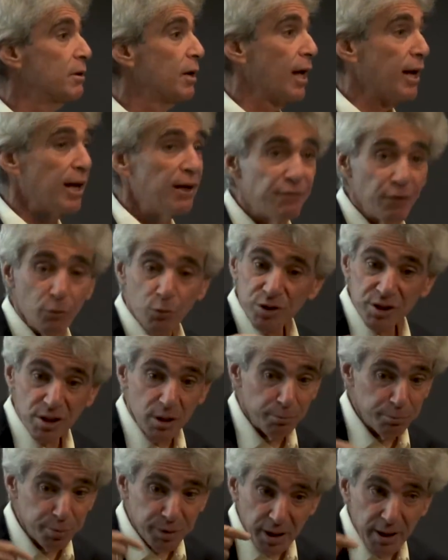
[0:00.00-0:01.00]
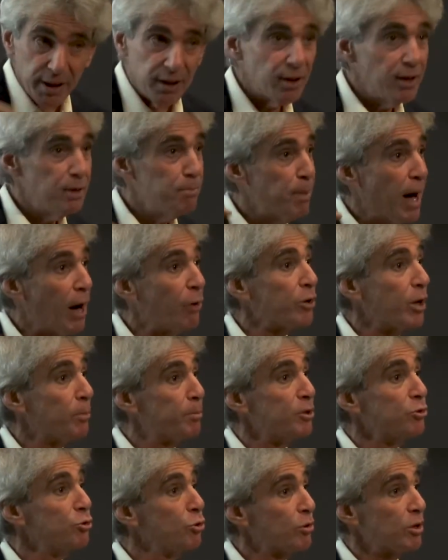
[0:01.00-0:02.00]
and if it was completely bound up
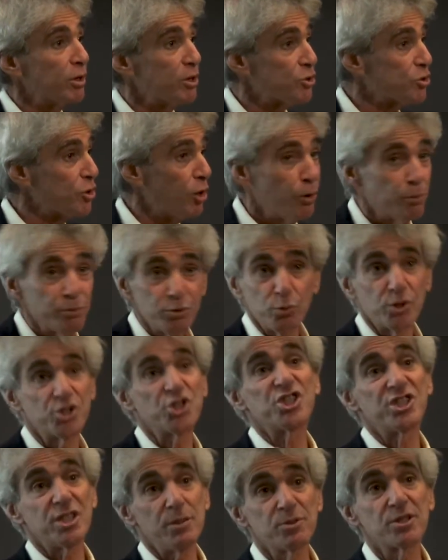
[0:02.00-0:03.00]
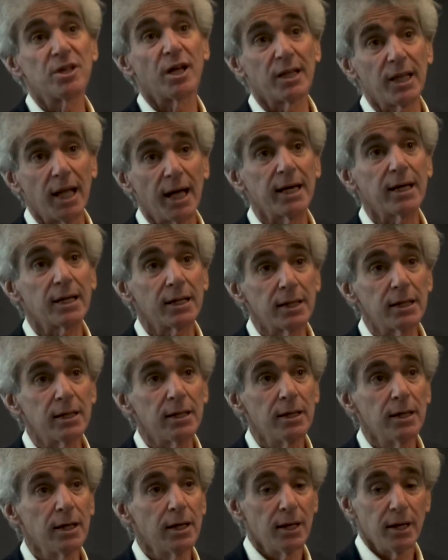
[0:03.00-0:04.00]
in nucleosomes, which seems unlikely,
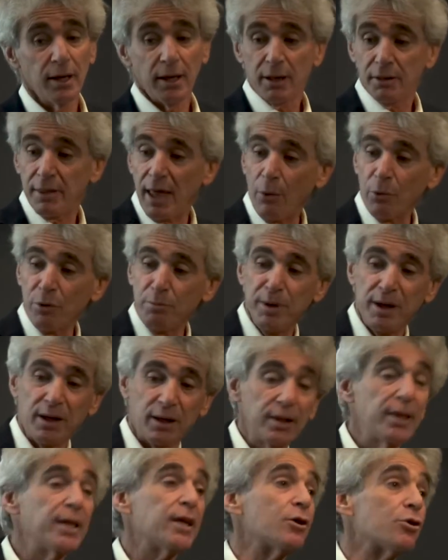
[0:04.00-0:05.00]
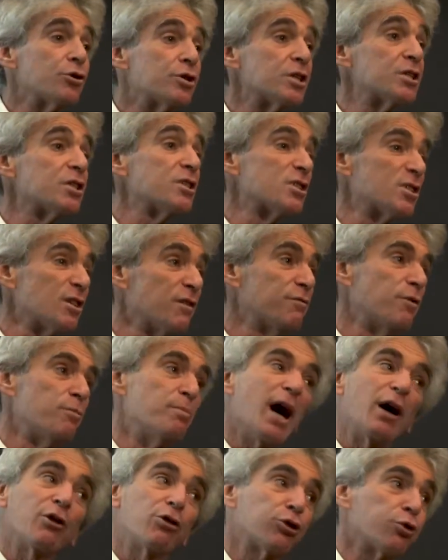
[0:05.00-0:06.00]
that would be a linear distance of
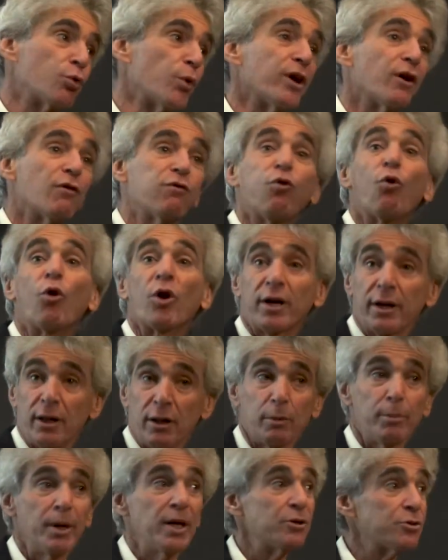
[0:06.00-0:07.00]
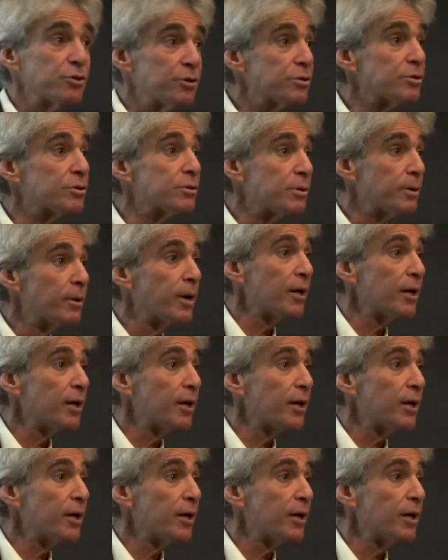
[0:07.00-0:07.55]
about 3 or 4 kilobases.